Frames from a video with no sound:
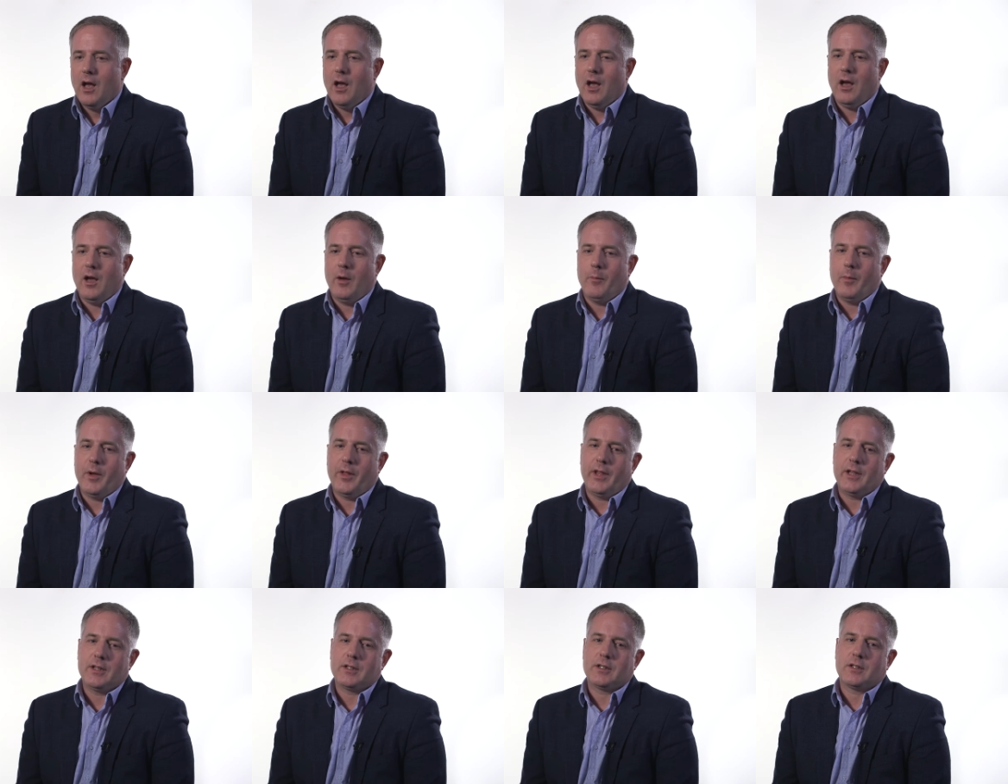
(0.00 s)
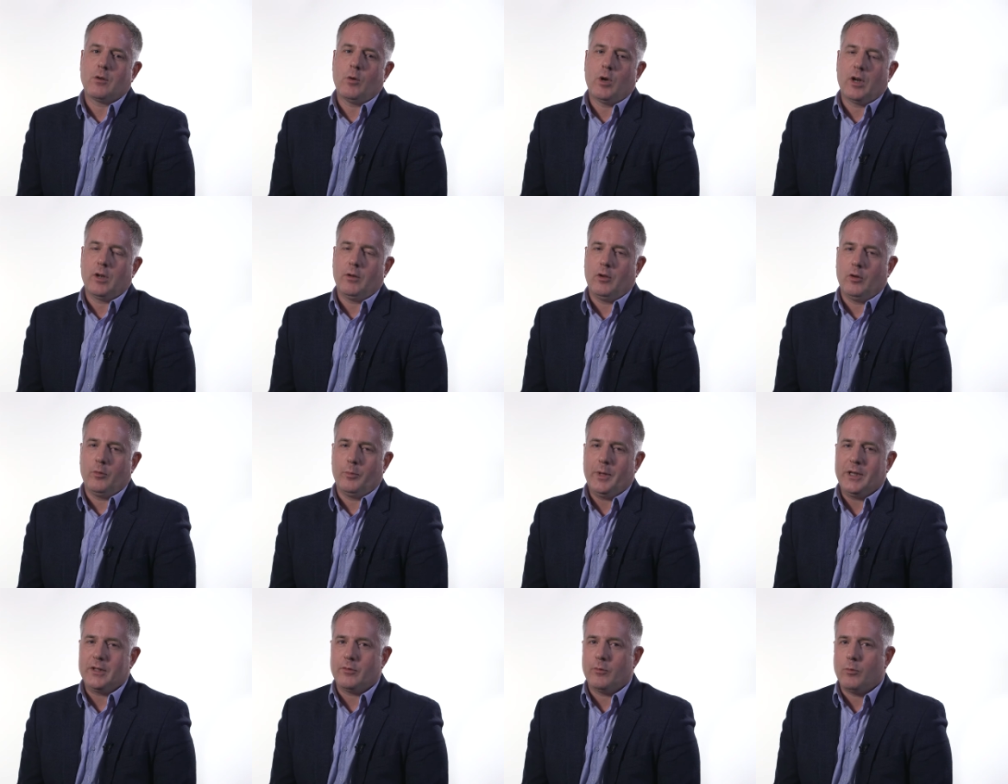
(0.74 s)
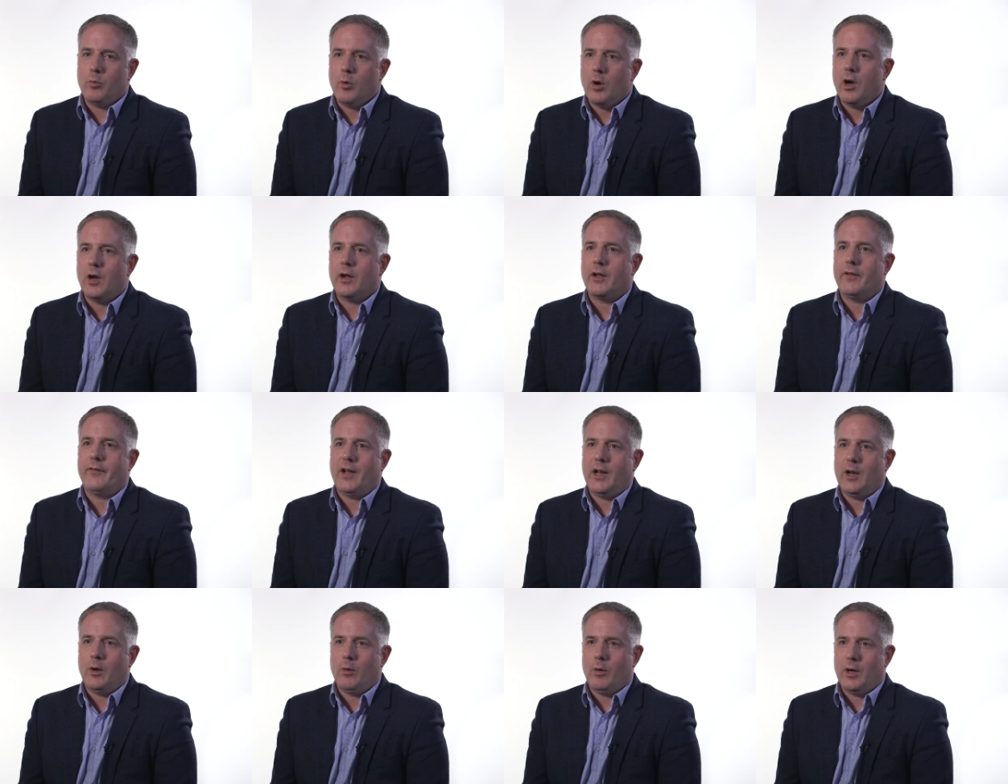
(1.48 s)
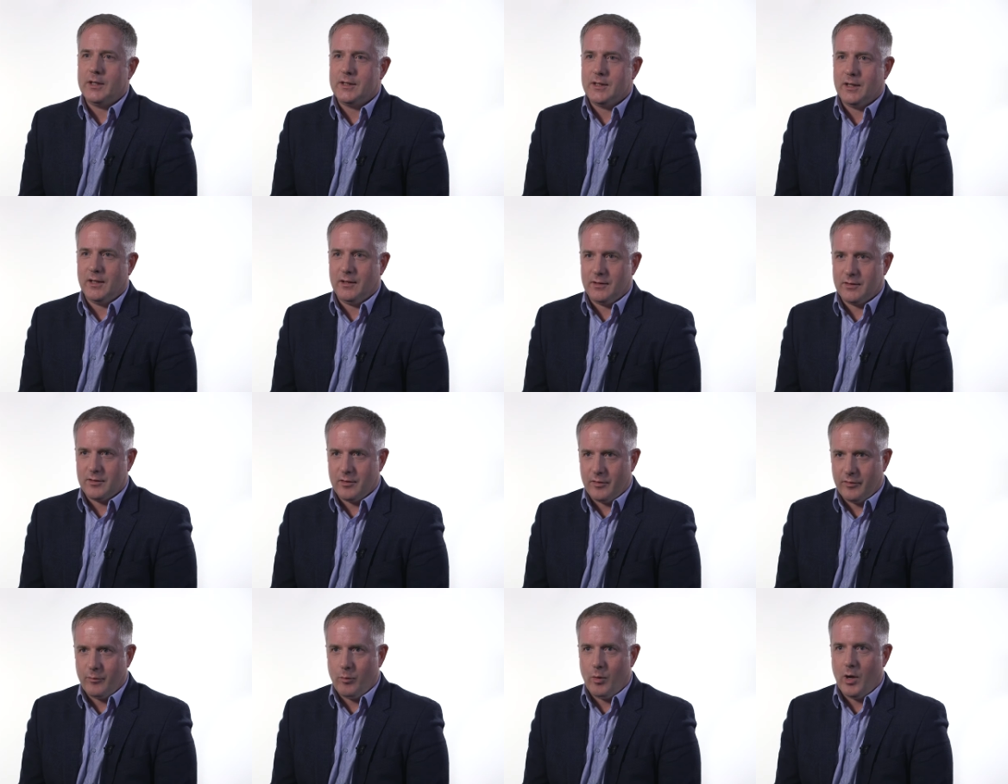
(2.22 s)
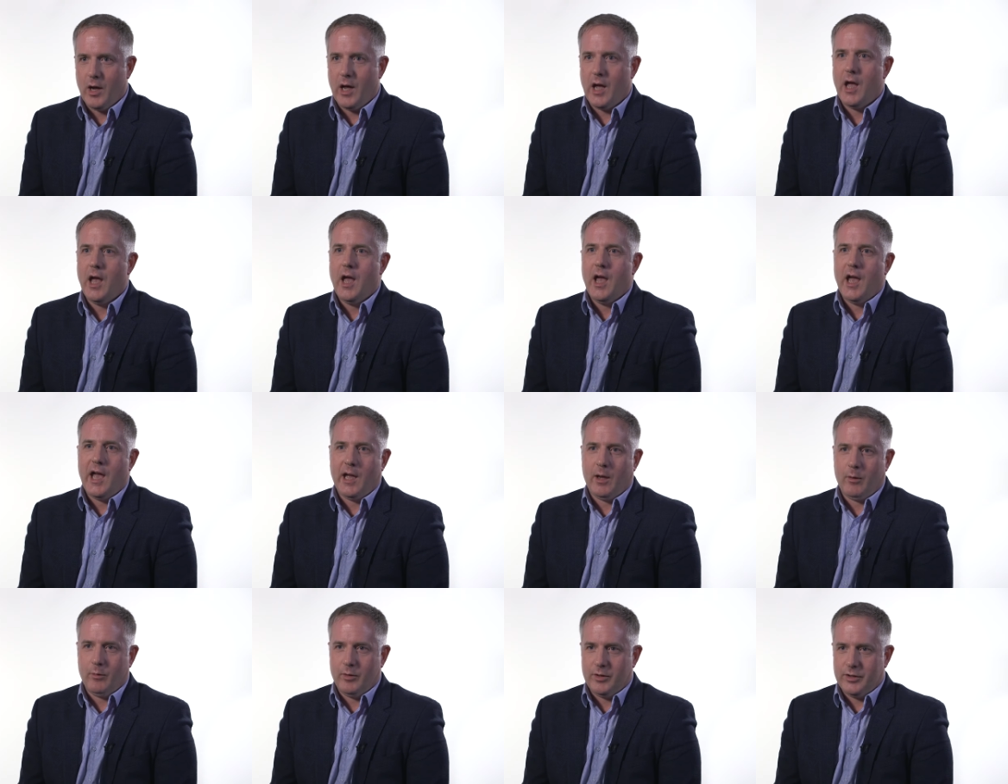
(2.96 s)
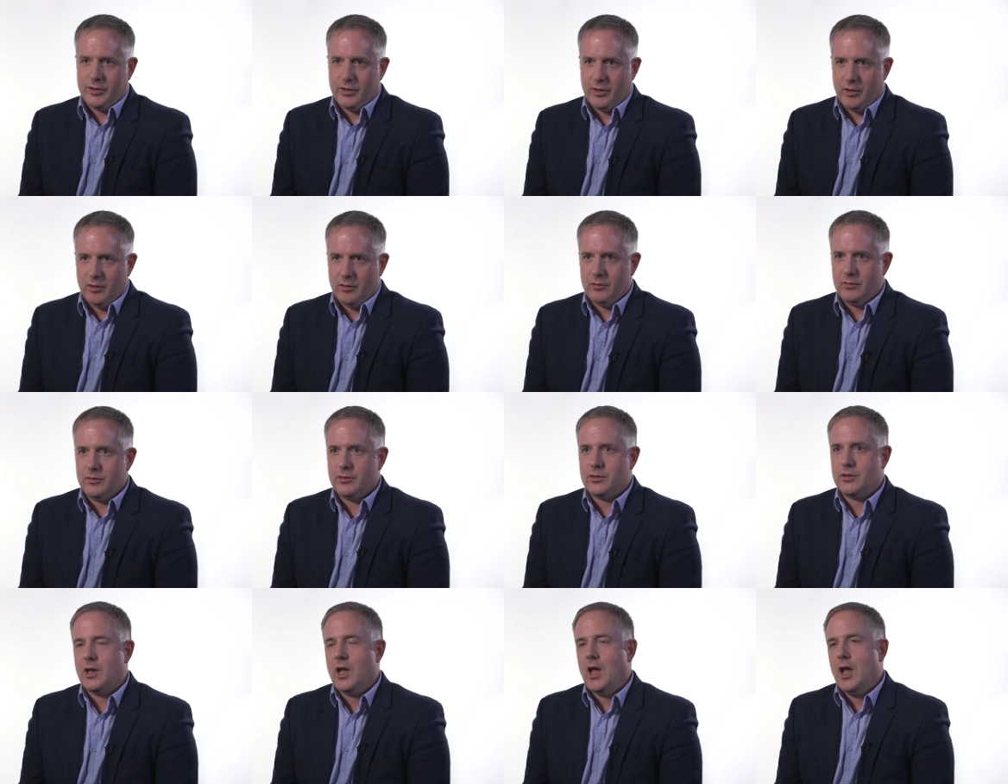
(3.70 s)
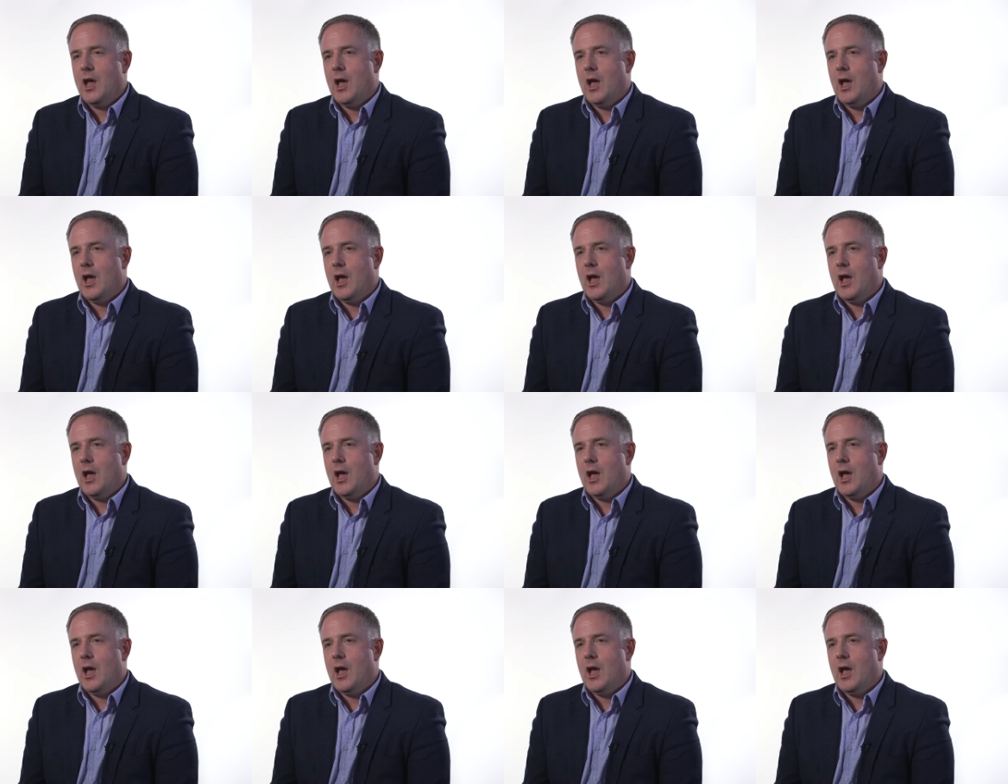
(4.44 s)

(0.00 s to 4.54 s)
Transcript: And that's quite a long piece of work, evaluating the software, how it's used,